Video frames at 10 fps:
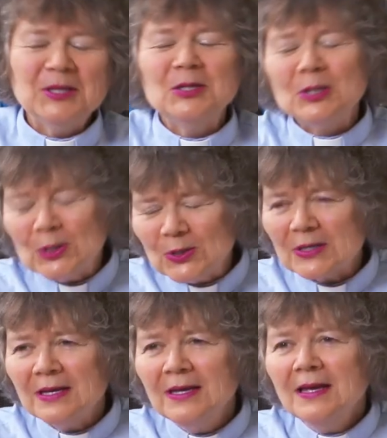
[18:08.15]

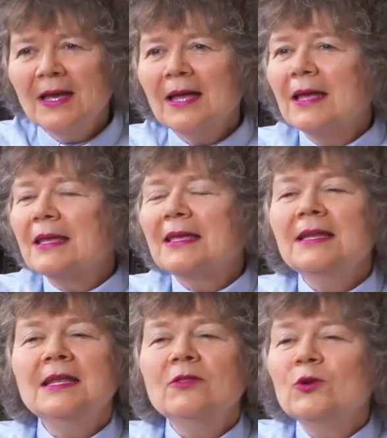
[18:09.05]
Look,
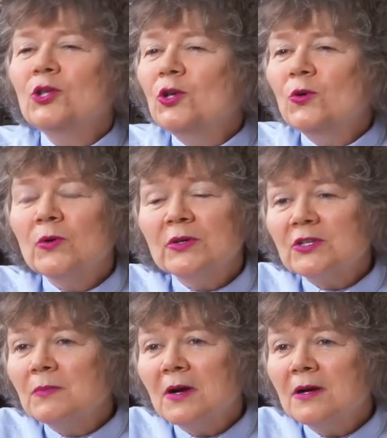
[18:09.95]
can either you or
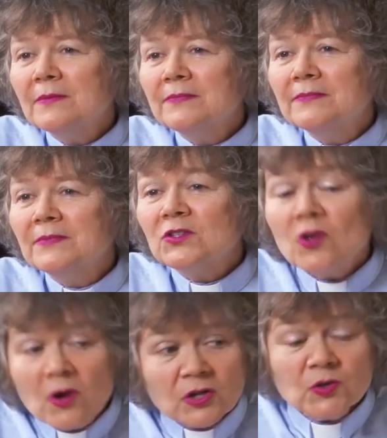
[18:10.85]
his mom
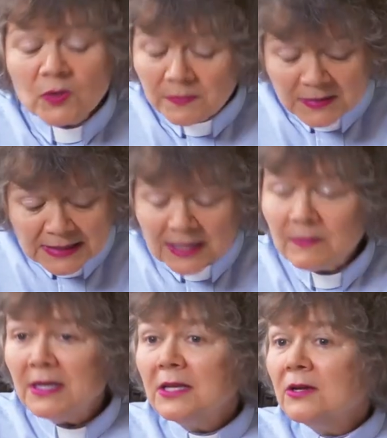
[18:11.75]
talk to him, get
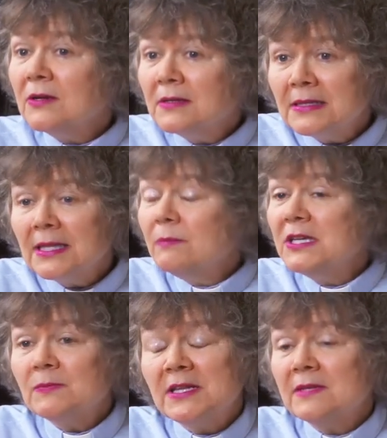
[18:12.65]
him in here. Let me
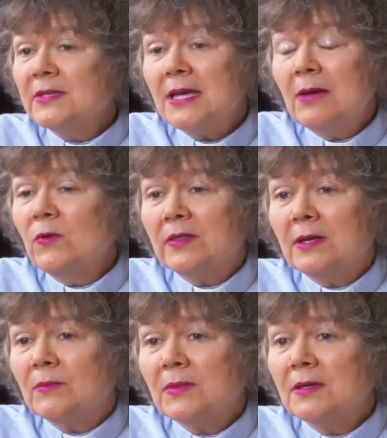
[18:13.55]
spend some time with him.